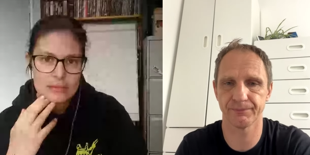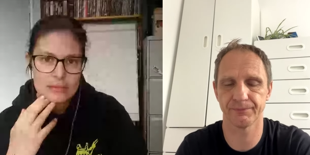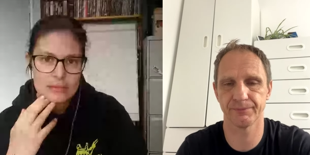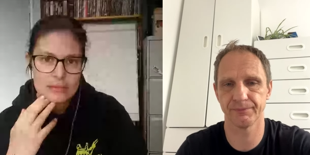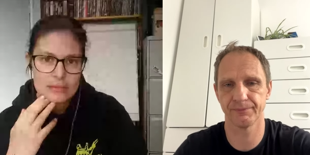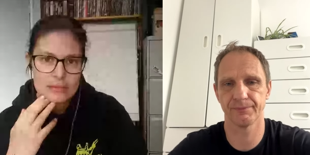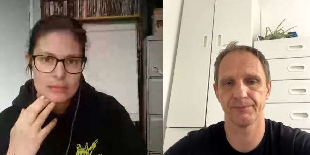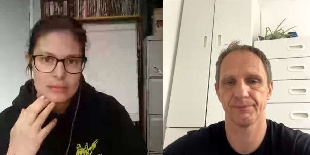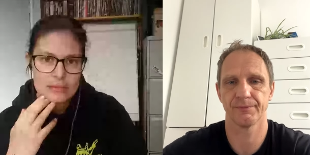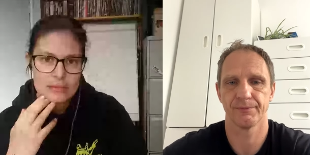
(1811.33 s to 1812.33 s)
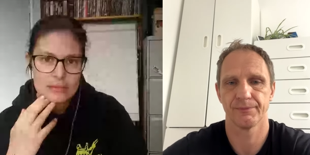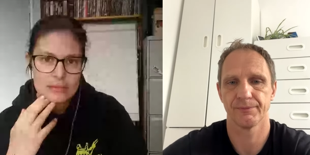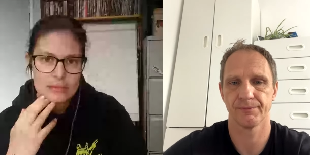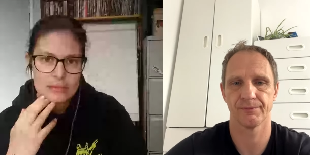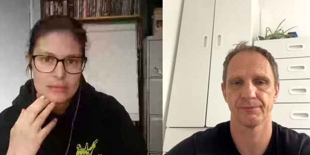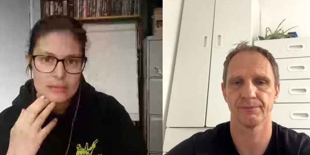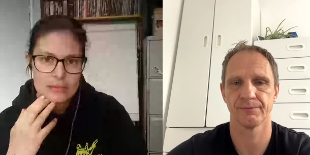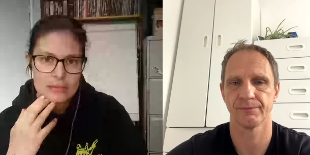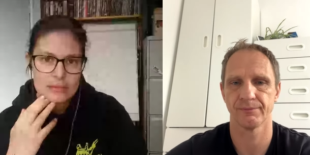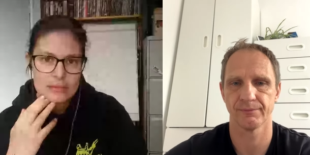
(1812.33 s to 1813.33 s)

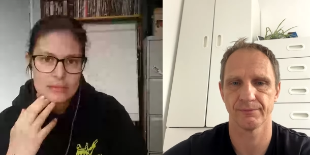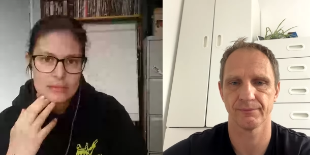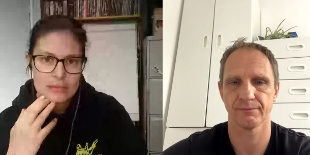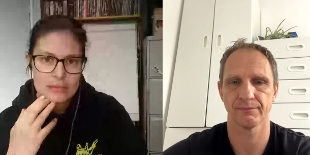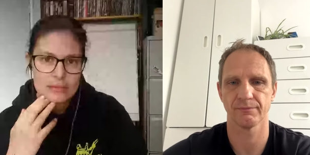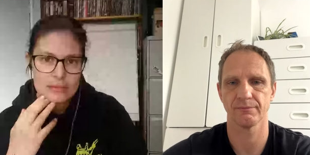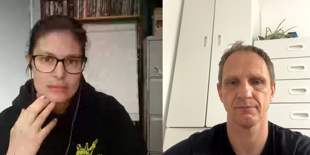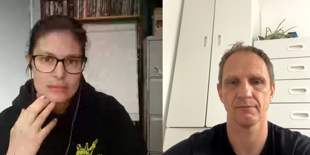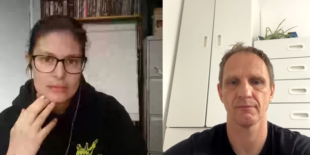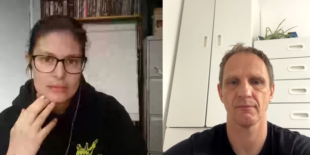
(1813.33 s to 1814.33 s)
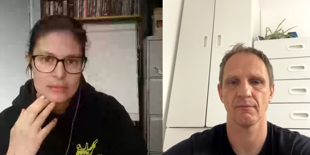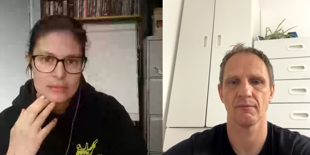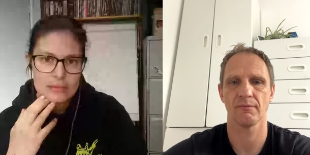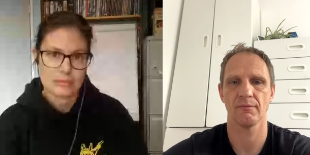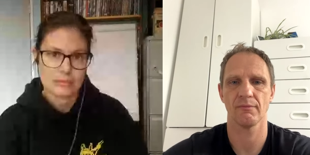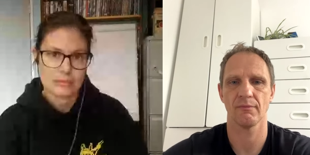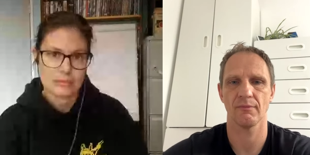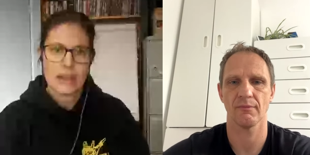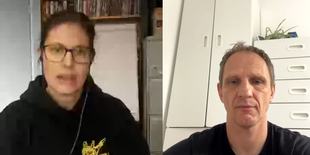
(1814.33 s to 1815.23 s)
(no one is talking)